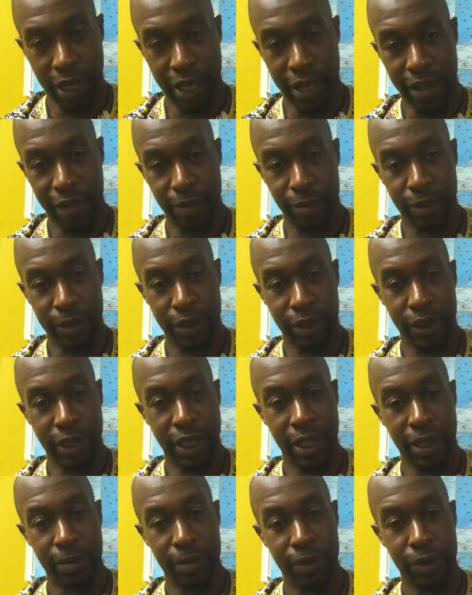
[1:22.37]
I was
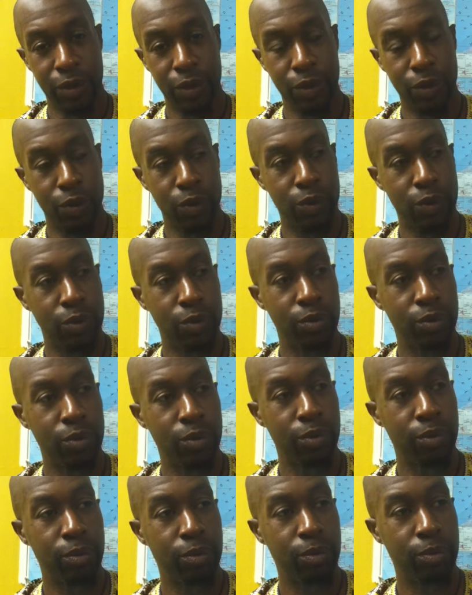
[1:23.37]
able to
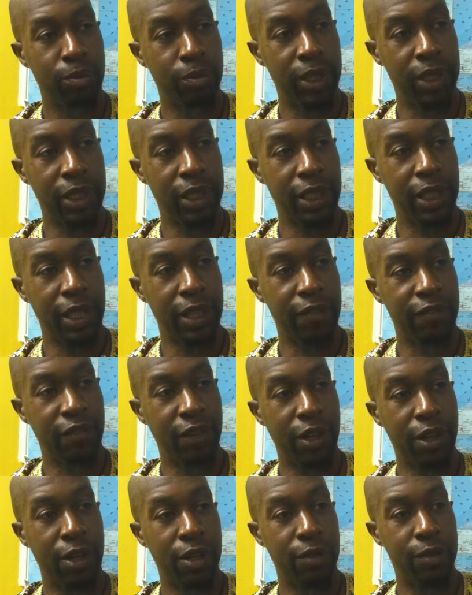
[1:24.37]
be
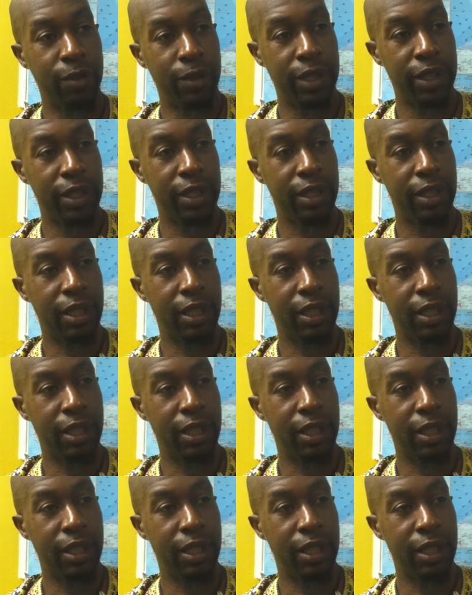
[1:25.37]
involved with